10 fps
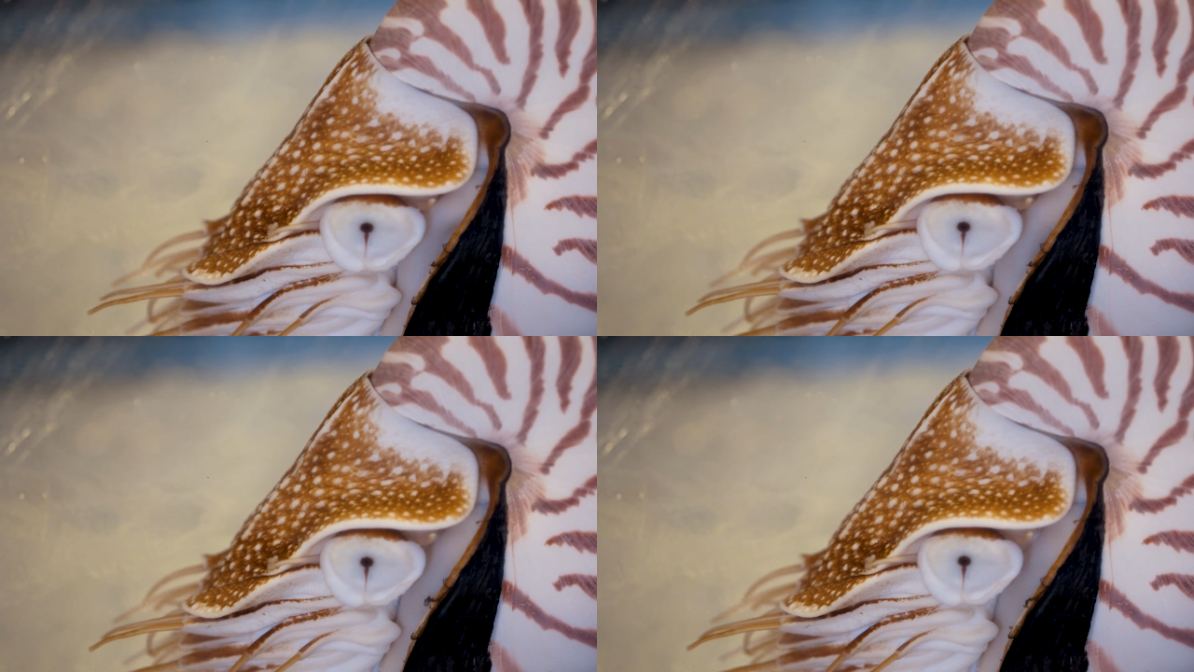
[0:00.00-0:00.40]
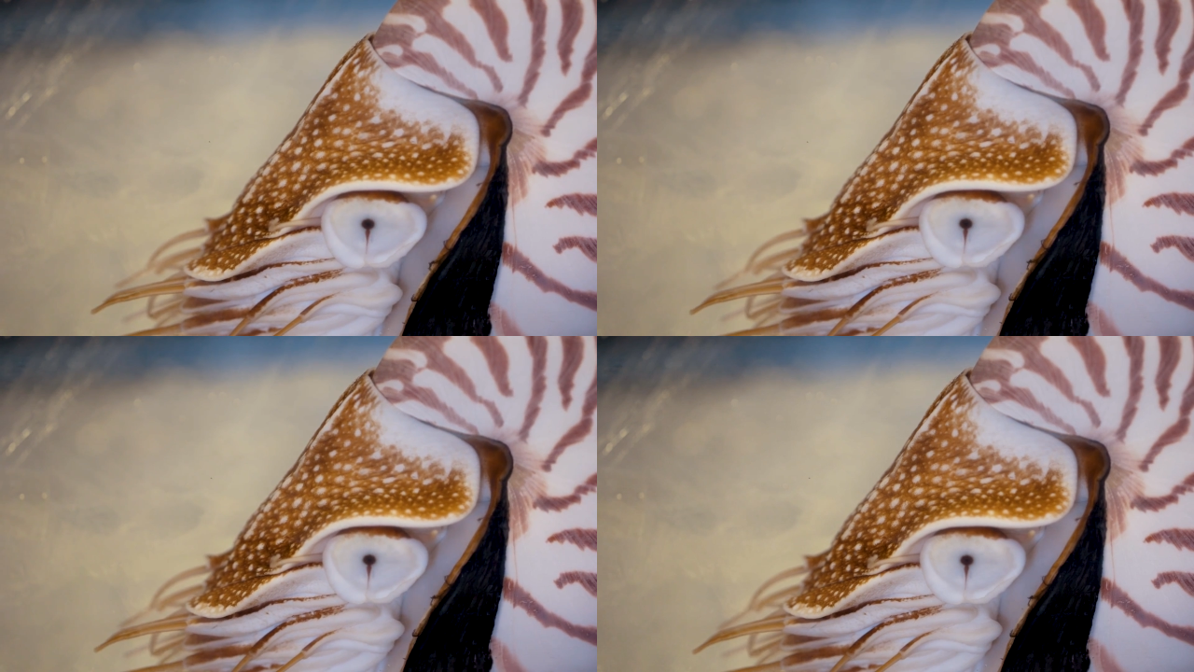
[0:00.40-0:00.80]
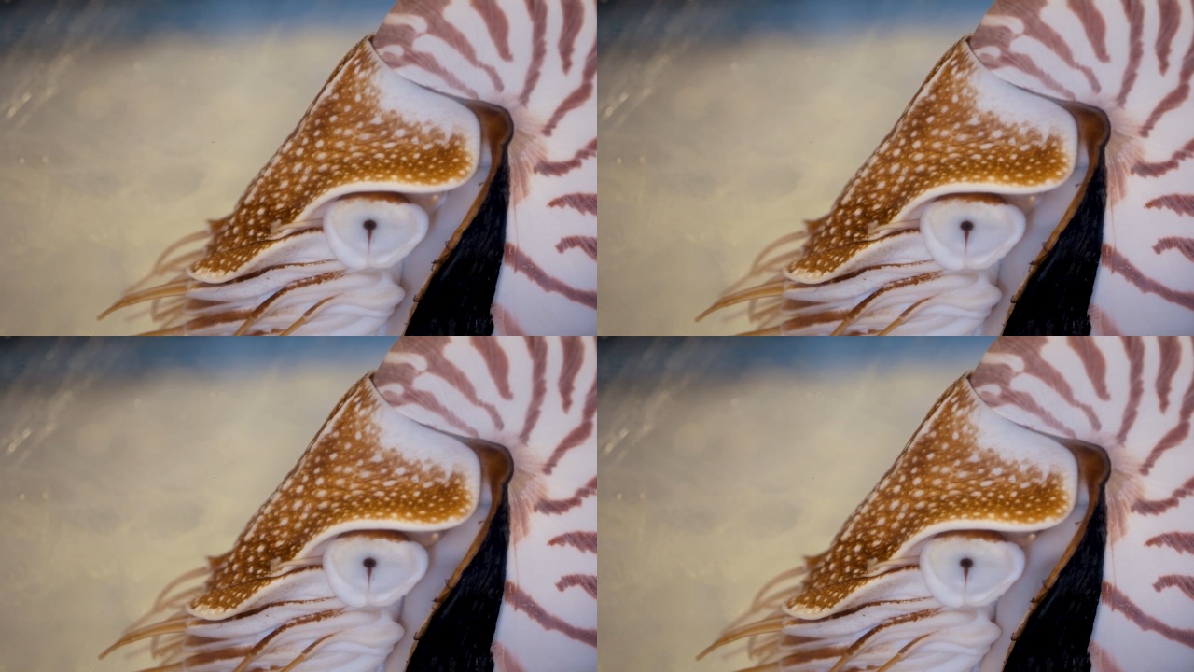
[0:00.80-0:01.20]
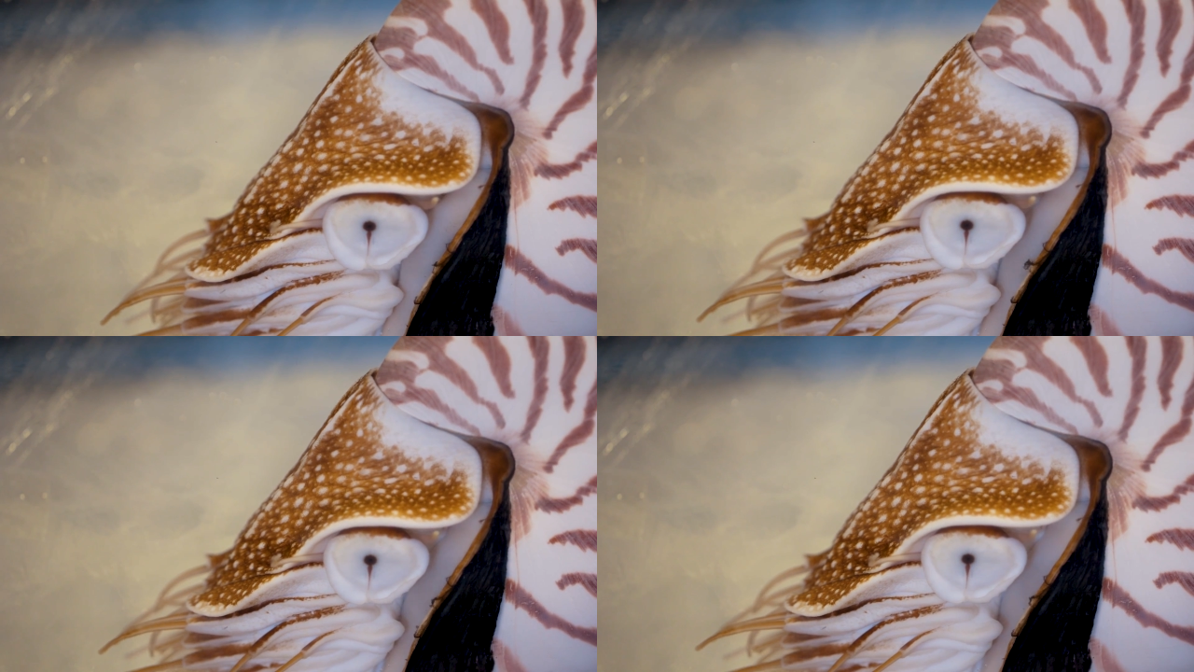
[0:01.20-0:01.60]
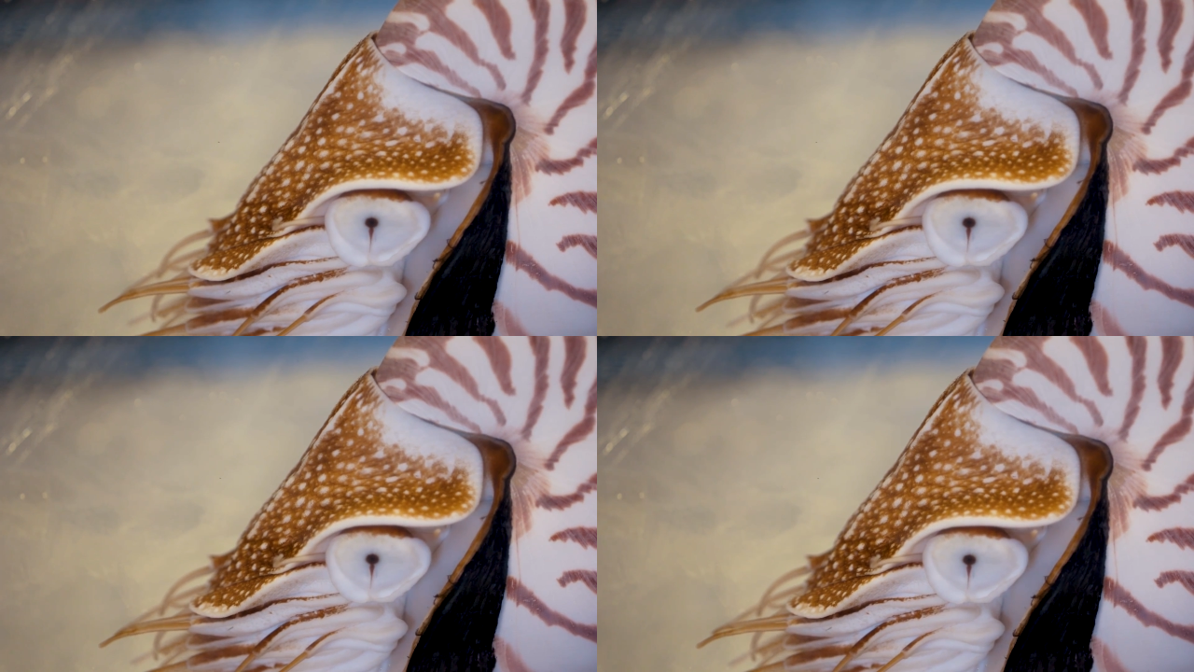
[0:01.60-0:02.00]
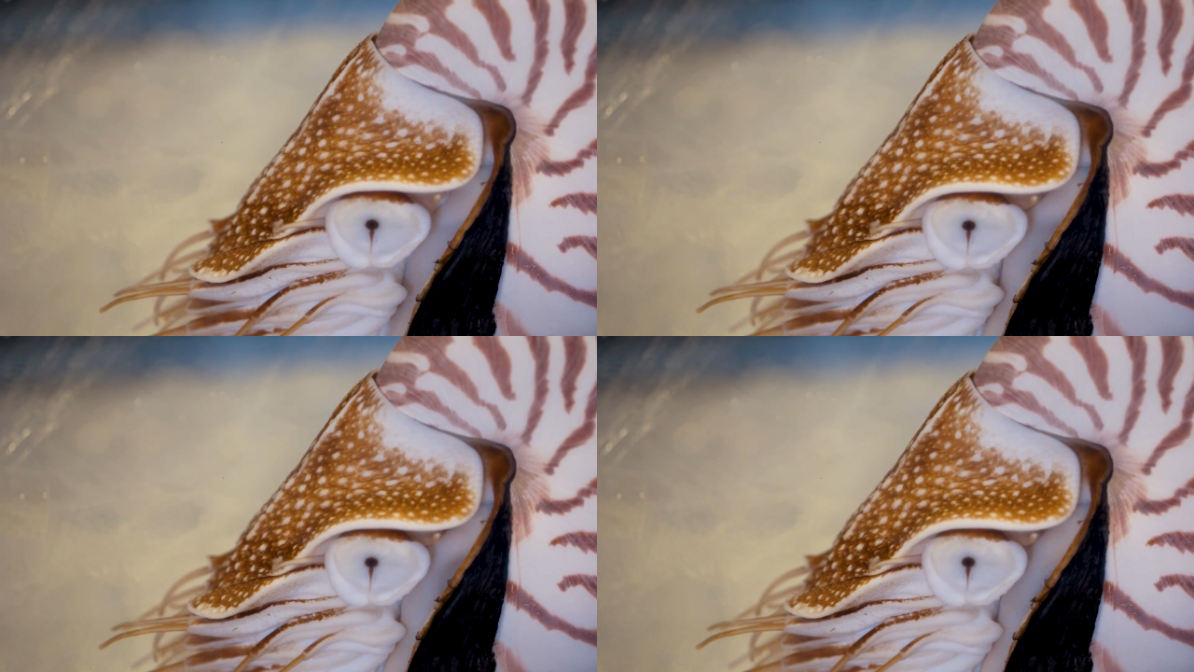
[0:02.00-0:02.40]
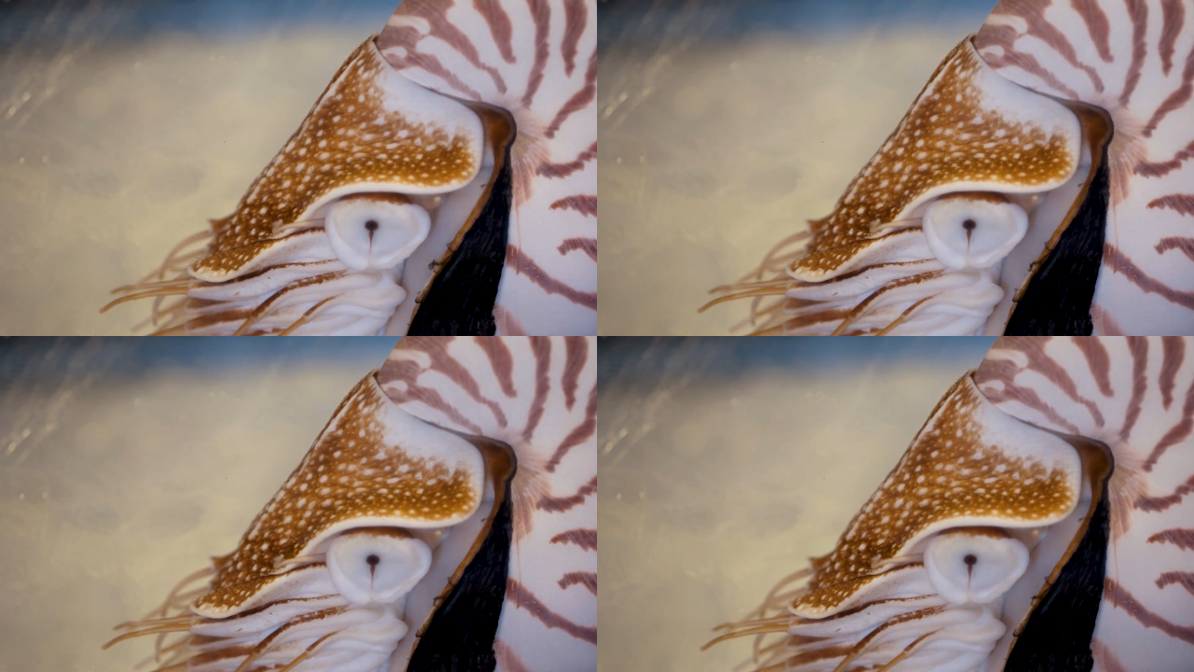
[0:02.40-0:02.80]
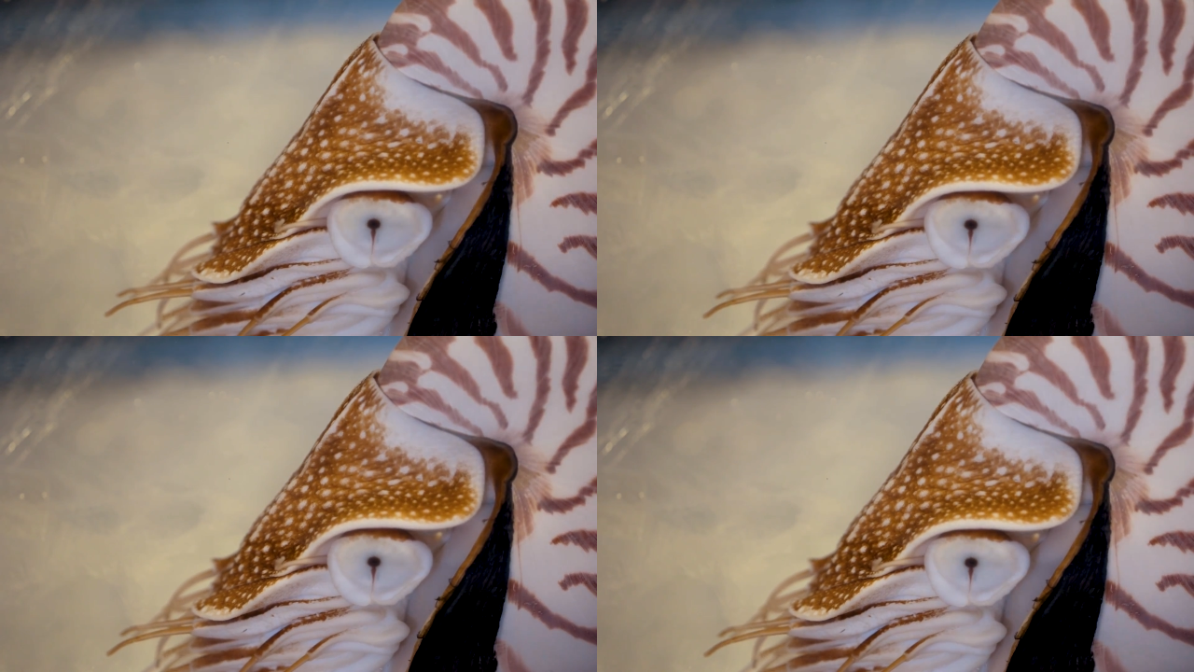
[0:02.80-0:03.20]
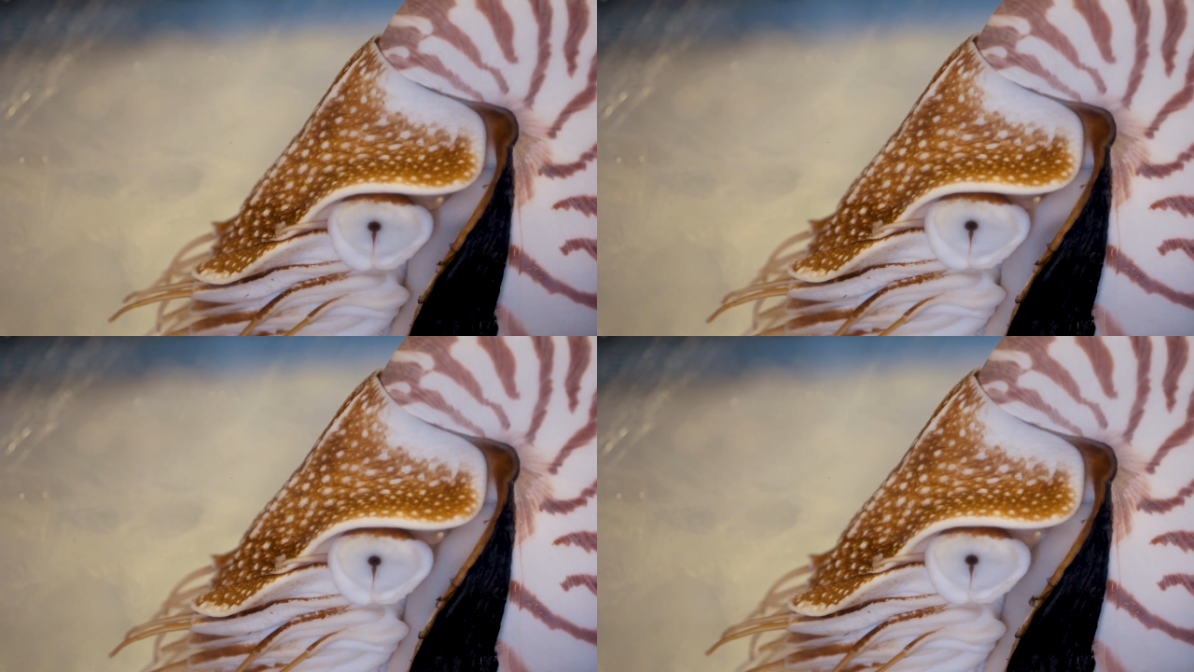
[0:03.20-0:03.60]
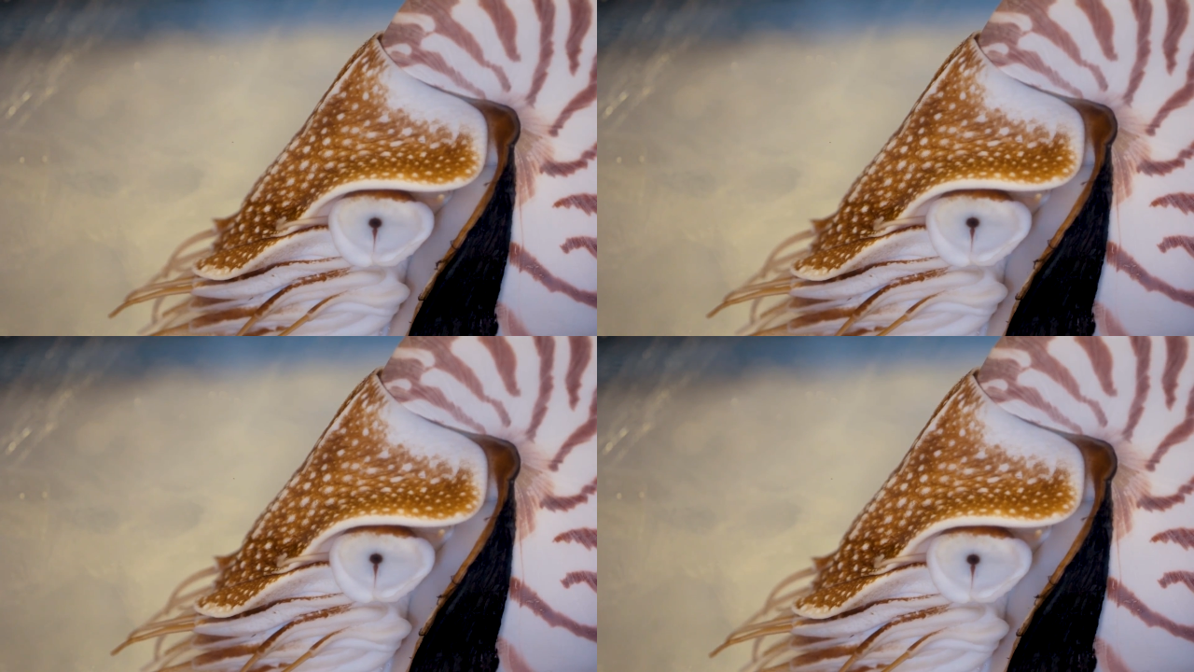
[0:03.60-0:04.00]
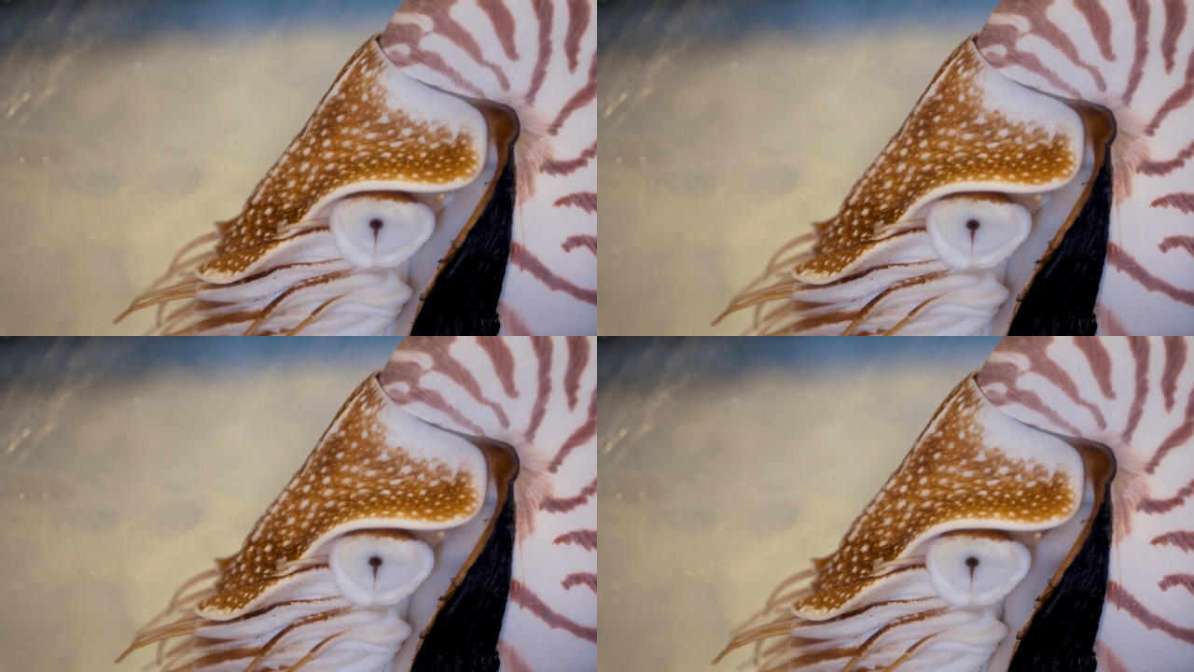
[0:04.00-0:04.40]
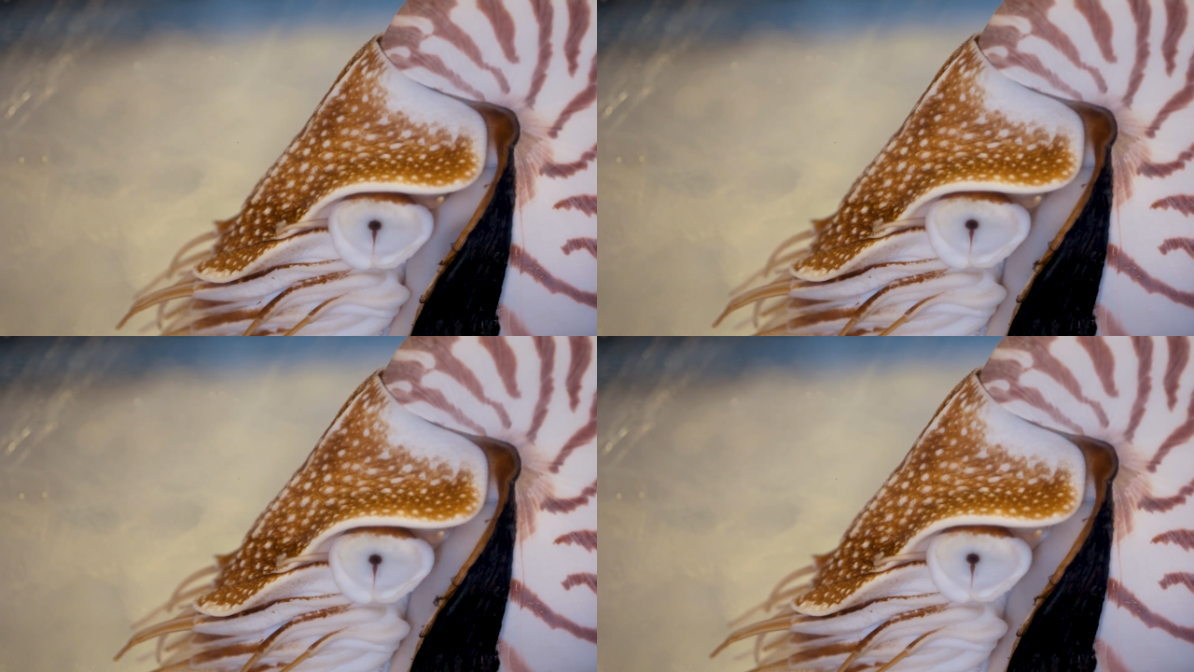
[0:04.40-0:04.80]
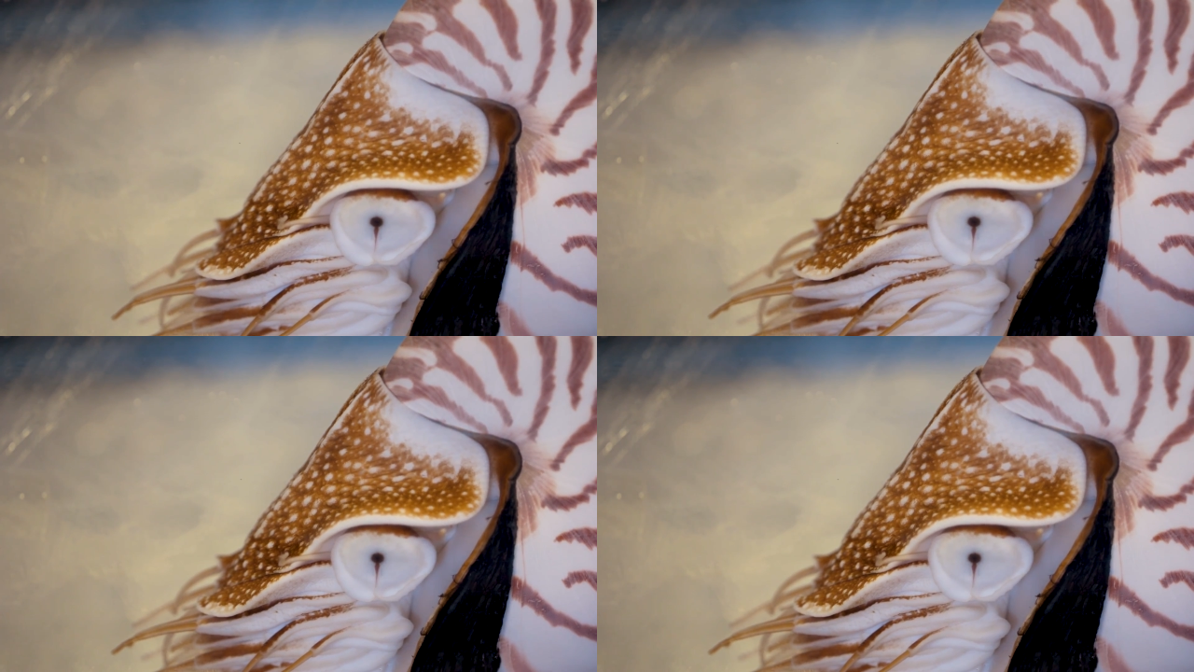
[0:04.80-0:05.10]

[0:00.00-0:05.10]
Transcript: (no speaker visible)